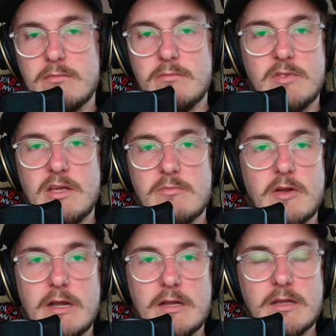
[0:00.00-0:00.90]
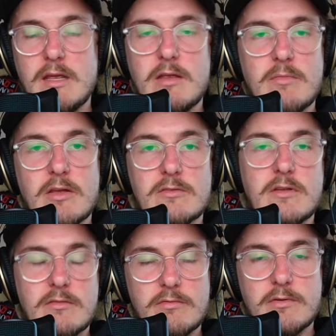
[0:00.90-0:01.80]
keep reading the emails,
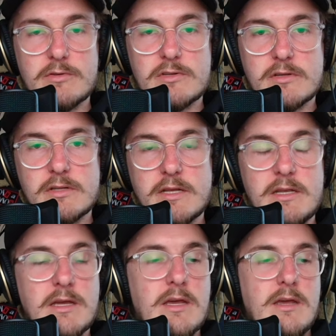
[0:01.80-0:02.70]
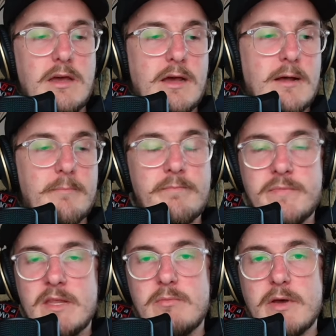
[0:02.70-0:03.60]
unfortunately.
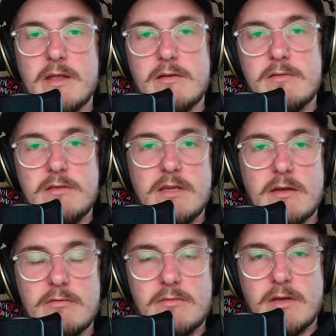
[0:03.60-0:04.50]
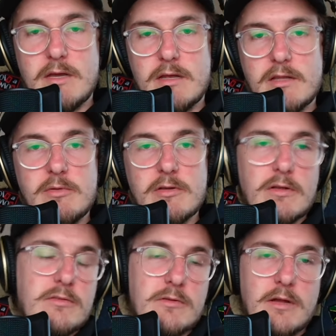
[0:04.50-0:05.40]
Let me know. I'll
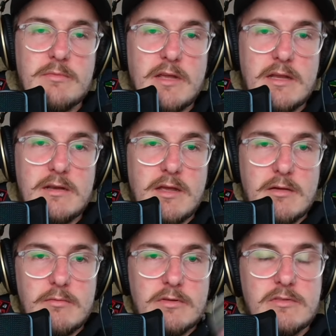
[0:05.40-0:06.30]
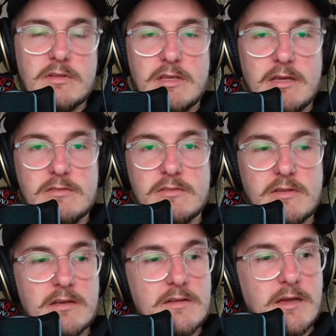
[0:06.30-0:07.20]
do an update once the keys are
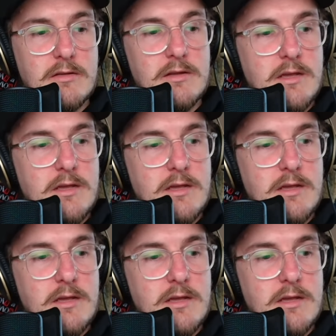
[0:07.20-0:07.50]
sent out.